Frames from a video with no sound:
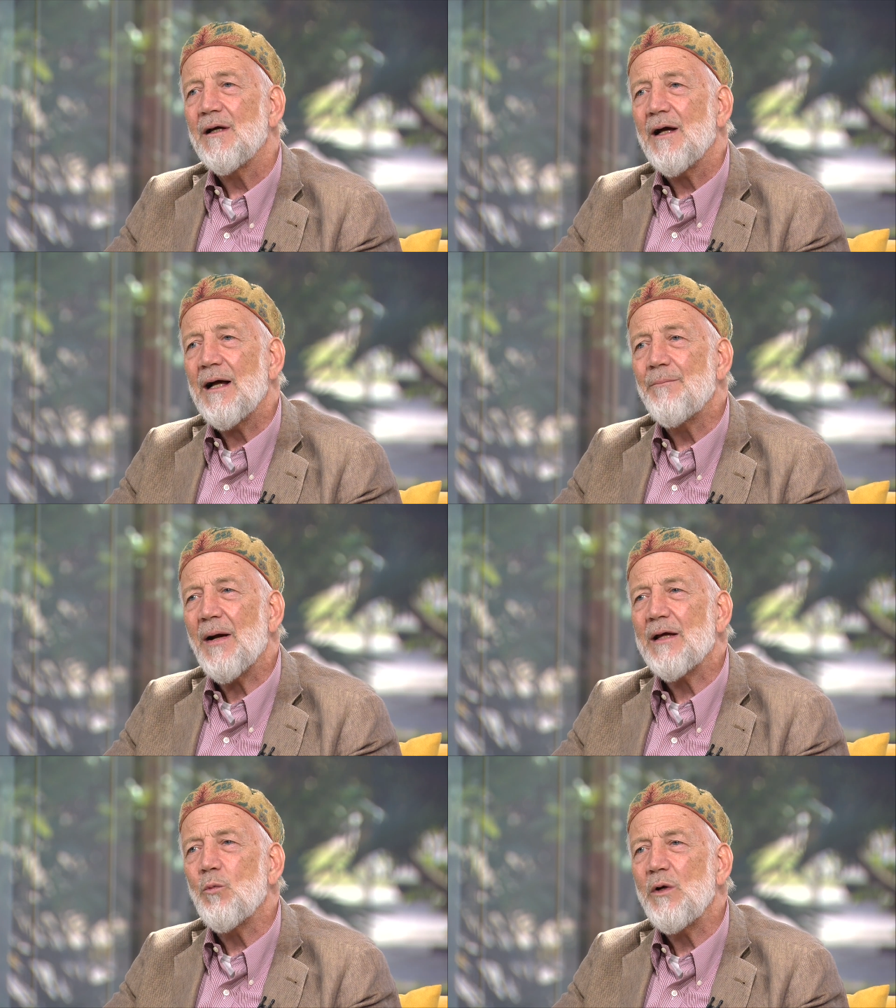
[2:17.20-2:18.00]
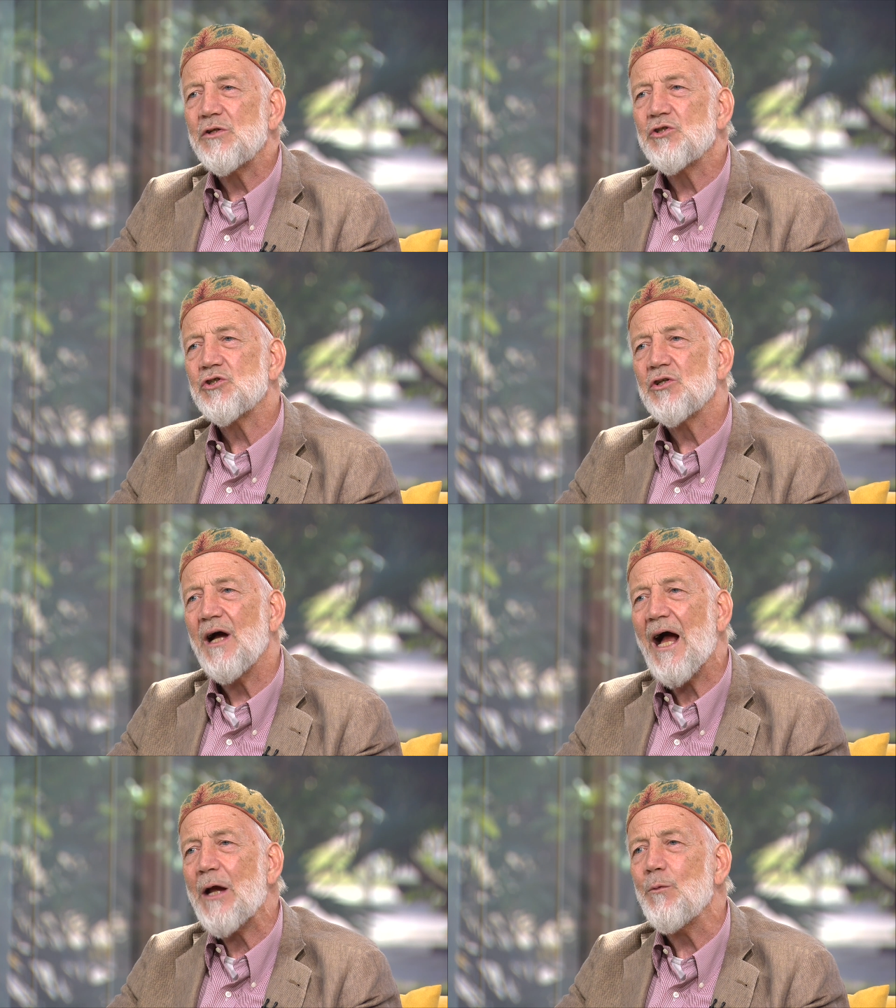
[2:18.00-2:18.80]
and by which
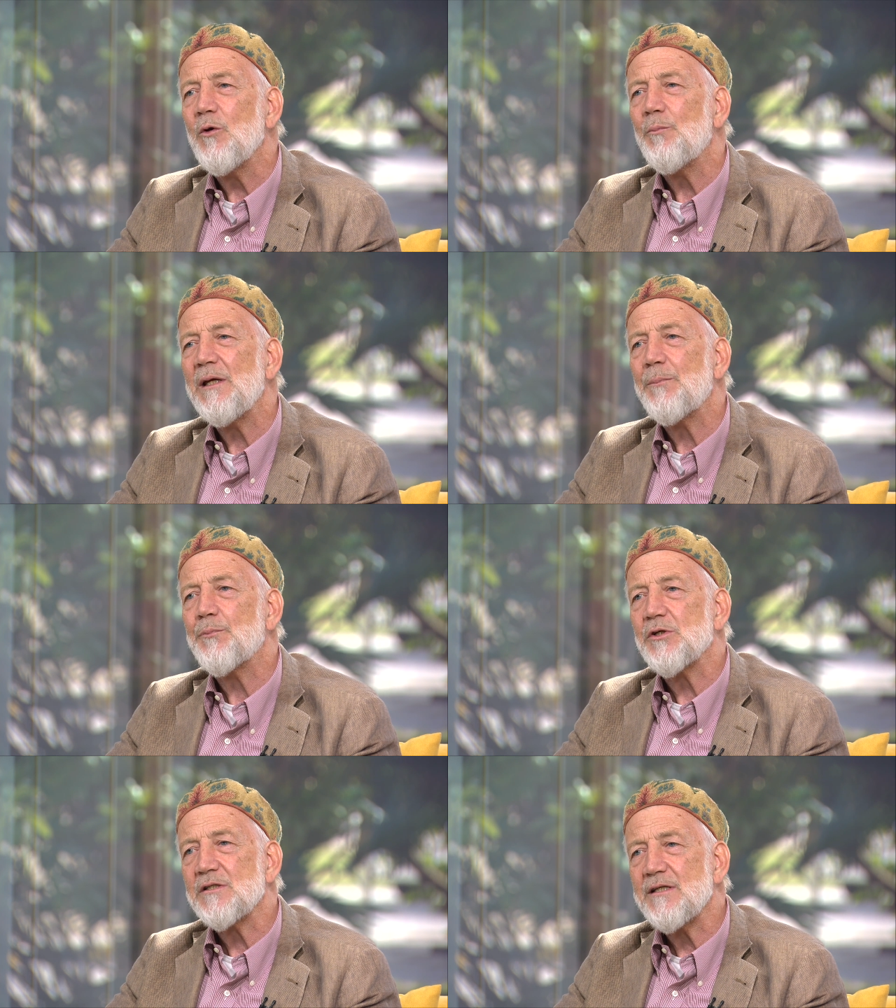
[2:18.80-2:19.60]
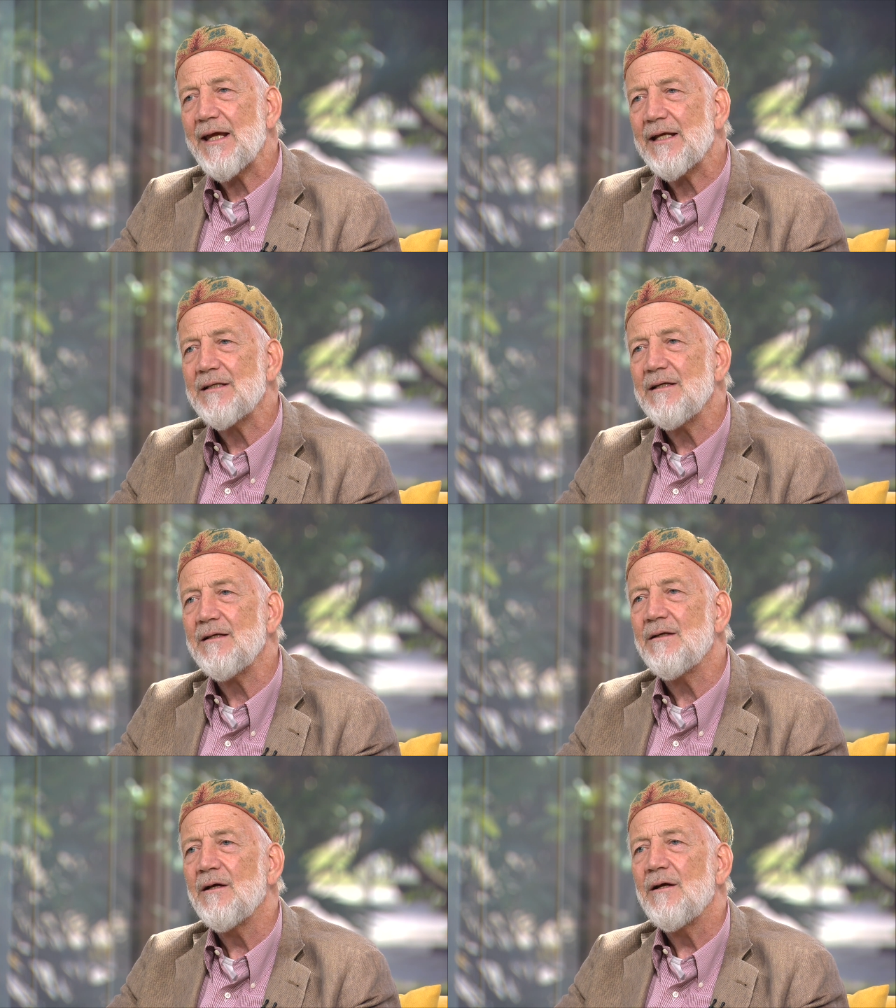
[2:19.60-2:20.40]
I will be
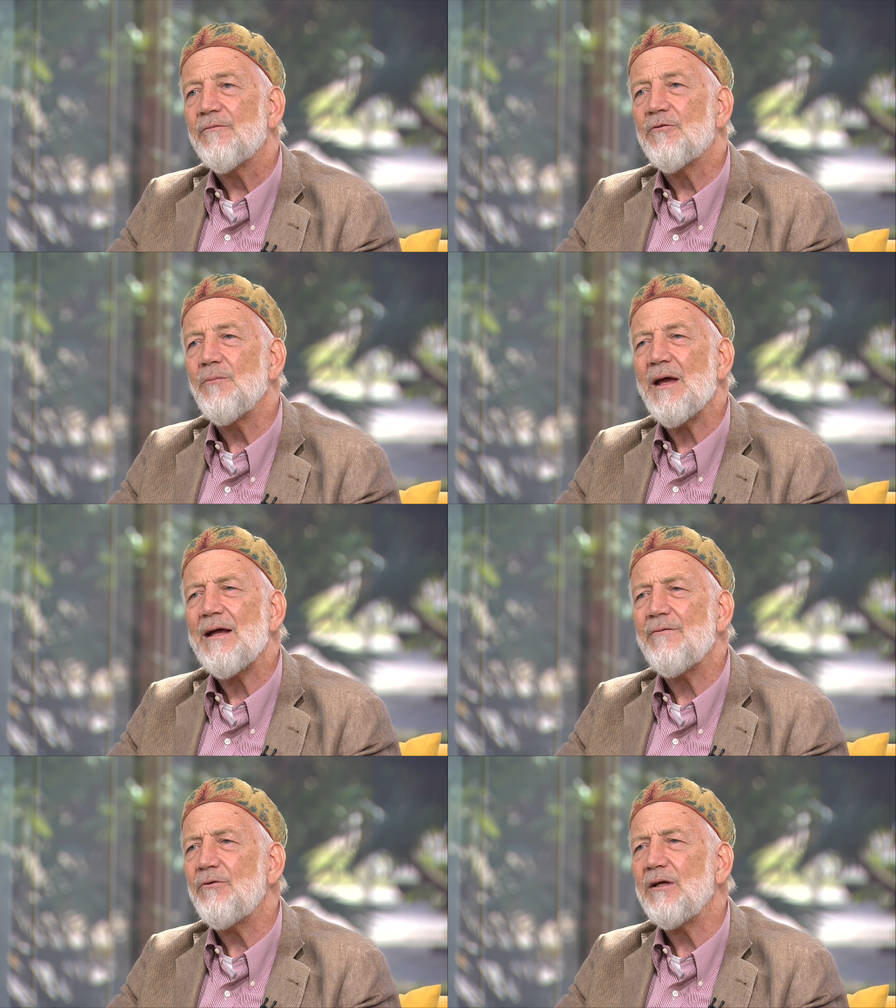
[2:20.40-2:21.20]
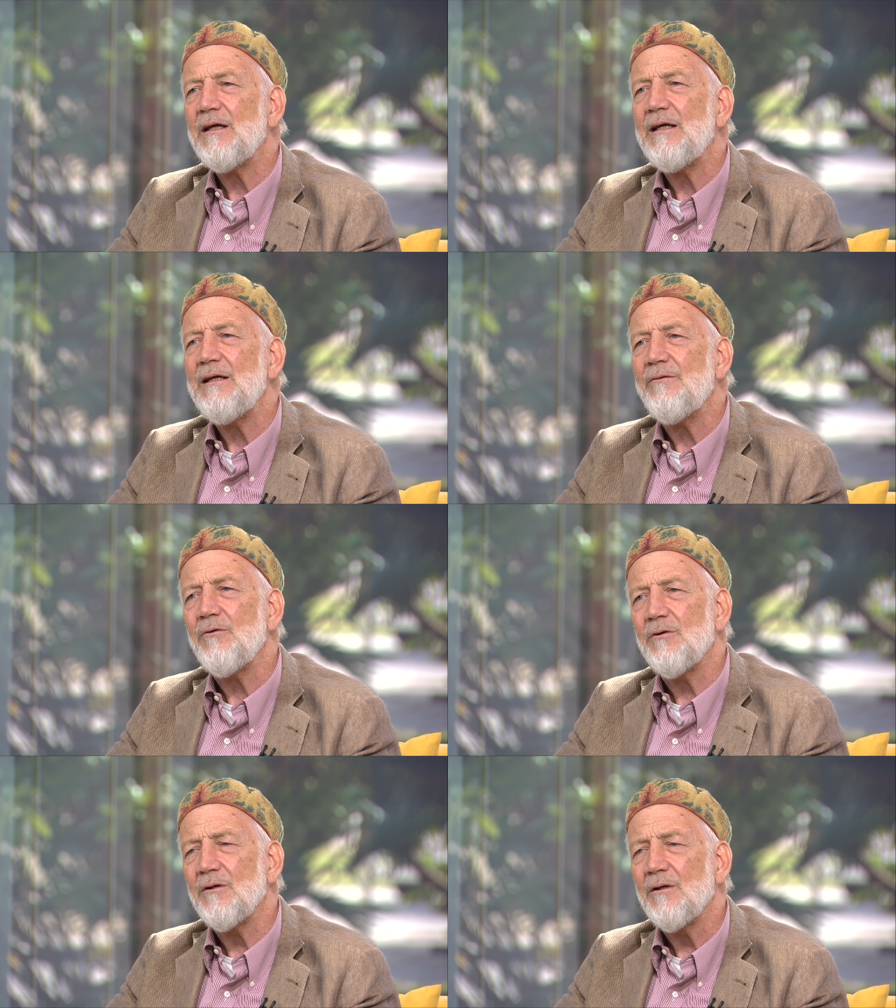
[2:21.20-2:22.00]
protected from every evil.